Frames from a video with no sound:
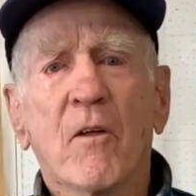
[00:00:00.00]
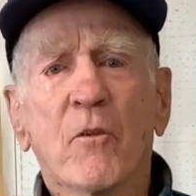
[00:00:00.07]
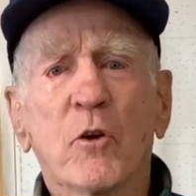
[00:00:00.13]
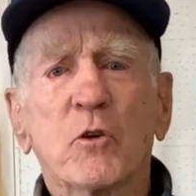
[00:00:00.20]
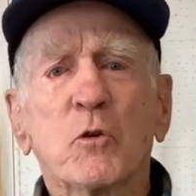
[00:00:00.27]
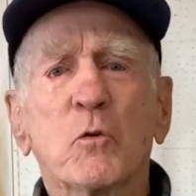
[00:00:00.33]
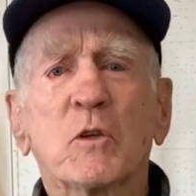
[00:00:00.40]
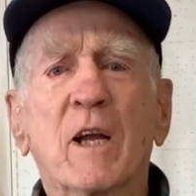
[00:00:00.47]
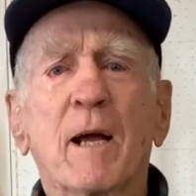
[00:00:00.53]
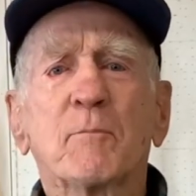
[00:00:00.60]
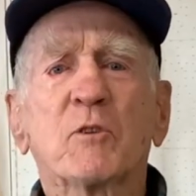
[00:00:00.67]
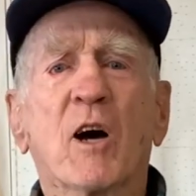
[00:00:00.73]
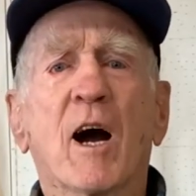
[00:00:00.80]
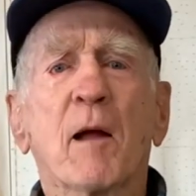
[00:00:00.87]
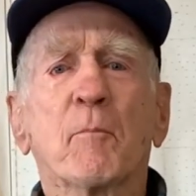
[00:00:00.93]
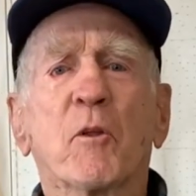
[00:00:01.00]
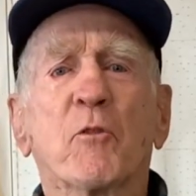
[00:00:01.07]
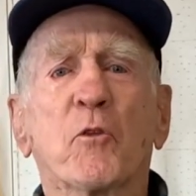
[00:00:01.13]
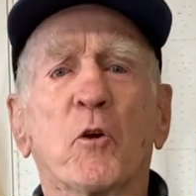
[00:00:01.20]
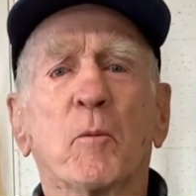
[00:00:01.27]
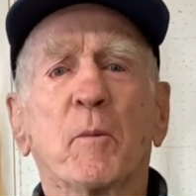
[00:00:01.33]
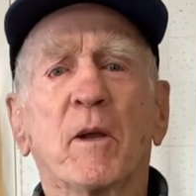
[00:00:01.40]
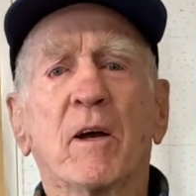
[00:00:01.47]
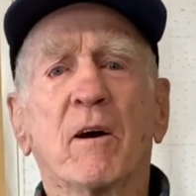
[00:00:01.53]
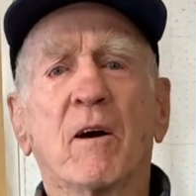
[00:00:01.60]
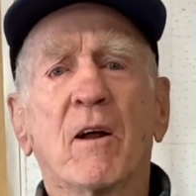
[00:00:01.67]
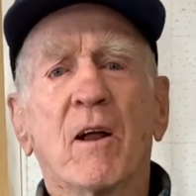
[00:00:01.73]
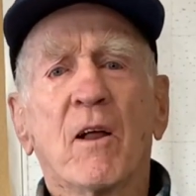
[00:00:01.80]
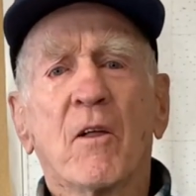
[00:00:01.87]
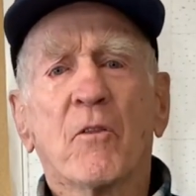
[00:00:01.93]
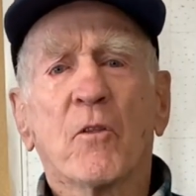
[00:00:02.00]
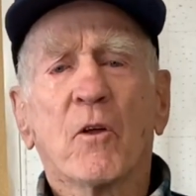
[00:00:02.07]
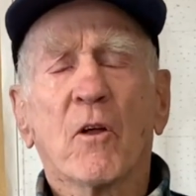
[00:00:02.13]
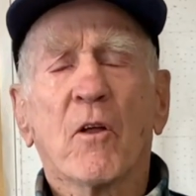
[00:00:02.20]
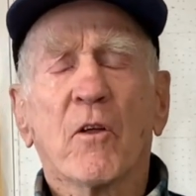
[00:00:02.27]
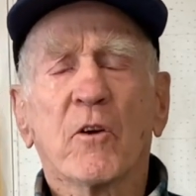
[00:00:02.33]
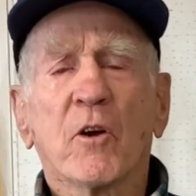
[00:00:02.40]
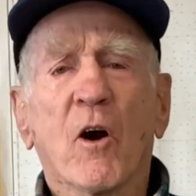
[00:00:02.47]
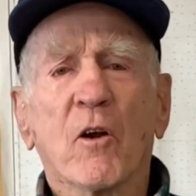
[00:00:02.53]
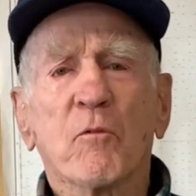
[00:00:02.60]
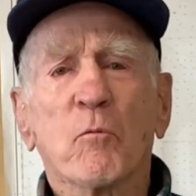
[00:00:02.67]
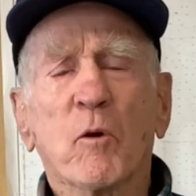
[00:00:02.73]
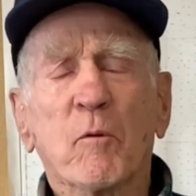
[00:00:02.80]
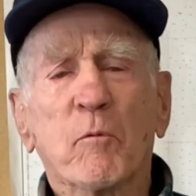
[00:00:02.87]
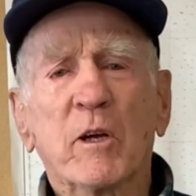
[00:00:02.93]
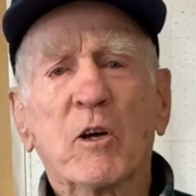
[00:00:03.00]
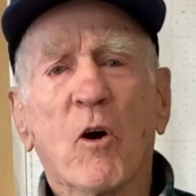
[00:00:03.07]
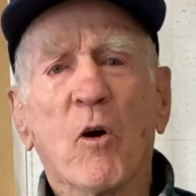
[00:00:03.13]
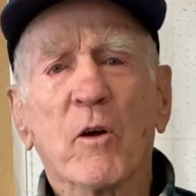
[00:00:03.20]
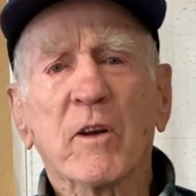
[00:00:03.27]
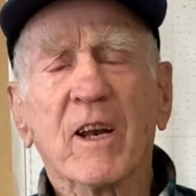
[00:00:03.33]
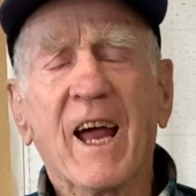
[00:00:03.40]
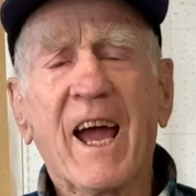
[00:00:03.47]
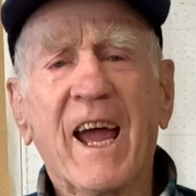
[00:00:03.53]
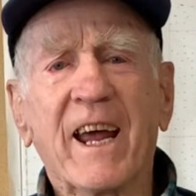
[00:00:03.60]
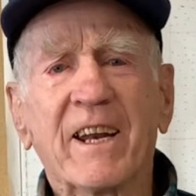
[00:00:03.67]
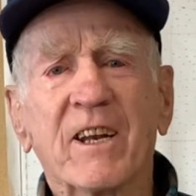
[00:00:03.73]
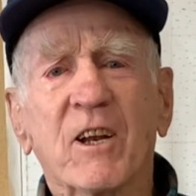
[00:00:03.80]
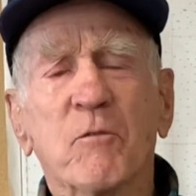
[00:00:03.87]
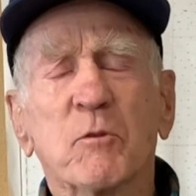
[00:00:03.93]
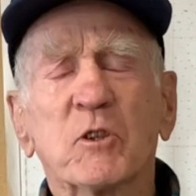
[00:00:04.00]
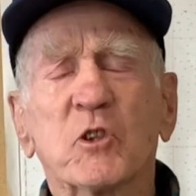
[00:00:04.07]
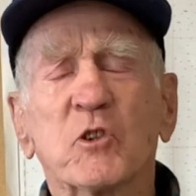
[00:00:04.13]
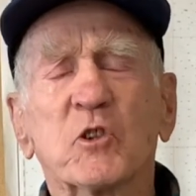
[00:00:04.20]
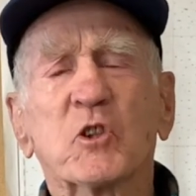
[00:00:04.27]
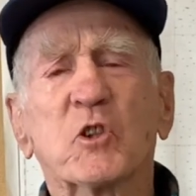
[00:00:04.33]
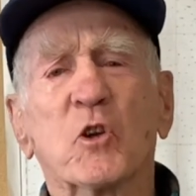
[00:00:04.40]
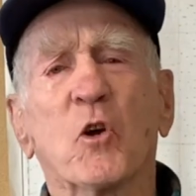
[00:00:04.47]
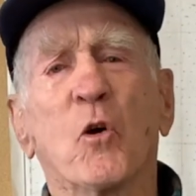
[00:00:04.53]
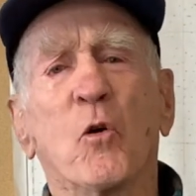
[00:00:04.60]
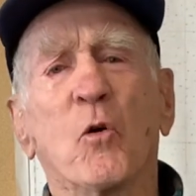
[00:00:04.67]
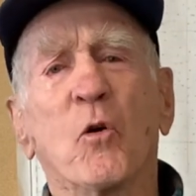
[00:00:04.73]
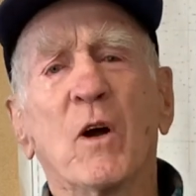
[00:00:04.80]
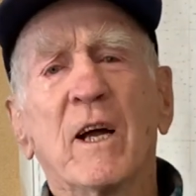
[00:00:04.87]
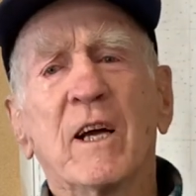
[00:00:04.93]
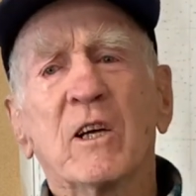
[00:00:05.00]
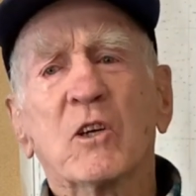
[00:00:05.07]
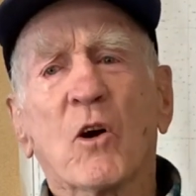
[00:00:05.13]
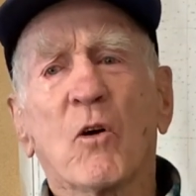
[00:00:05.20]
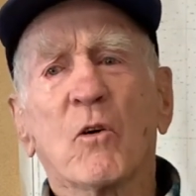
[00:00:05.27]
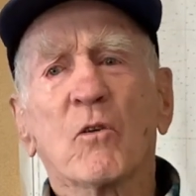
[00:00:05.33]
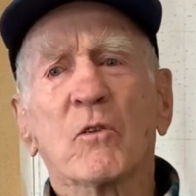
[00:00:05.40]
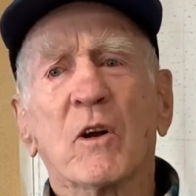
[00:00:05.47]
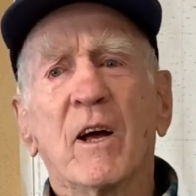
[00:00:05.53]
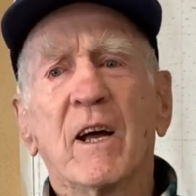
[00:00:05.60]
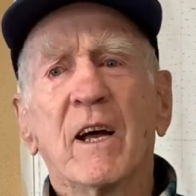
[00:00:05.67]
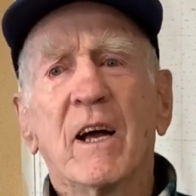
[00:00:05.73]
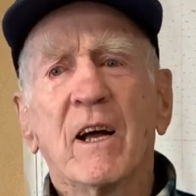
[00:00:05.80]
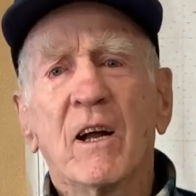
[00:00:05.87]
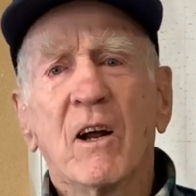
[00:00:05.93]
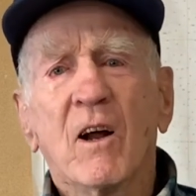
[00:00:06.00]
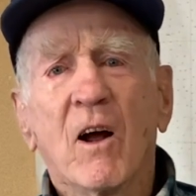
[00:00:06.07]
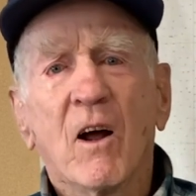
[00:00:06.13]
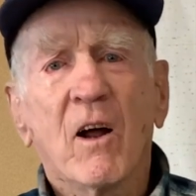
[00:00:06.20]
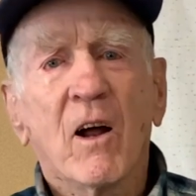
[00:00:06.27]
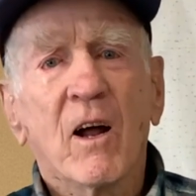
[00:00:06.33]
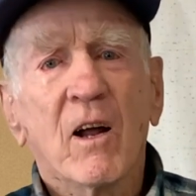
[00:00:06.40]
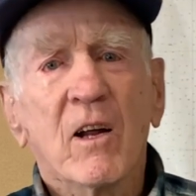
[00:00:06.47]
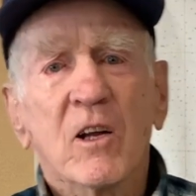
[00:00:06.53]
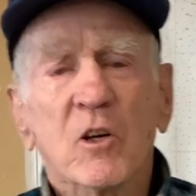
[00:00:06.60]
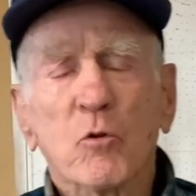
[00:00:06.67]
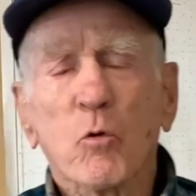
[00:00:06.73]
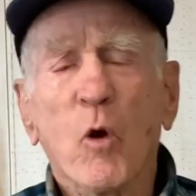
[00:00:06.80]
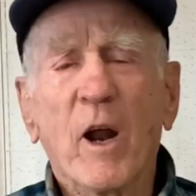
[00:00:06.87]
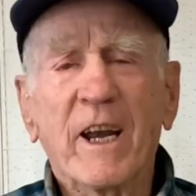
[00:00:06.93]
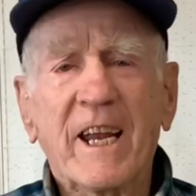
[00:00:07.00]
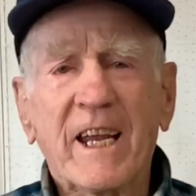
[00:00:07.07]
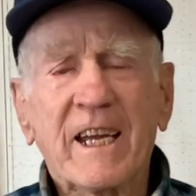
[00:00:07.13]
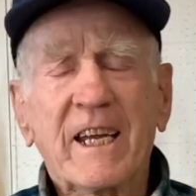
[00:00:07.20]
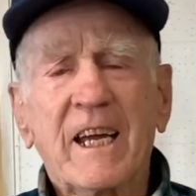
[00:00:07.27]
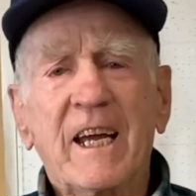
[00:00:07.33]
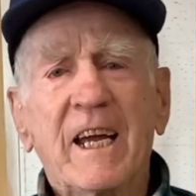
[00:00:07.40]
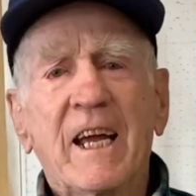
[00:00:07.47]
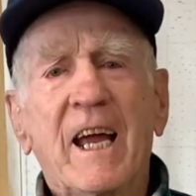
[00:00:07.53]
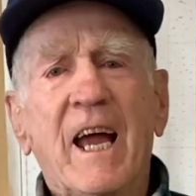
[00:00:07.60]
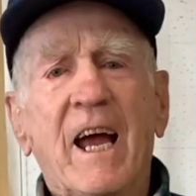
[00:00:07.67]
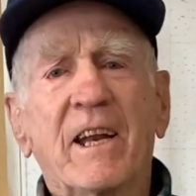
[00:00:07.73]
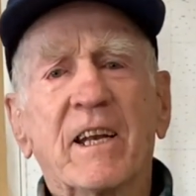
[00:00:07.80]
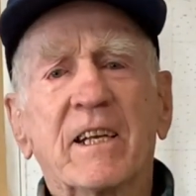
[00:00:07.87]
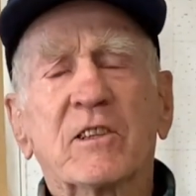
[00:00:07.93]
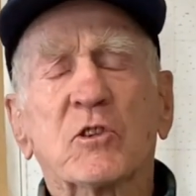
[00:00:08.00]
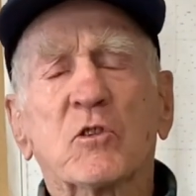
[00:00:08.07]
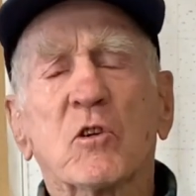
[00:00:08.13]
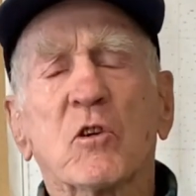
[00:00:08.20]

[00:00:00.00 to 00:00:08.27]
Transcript: There are two types of hypothermia they're on what we call on land, which is slow, called chronic. And it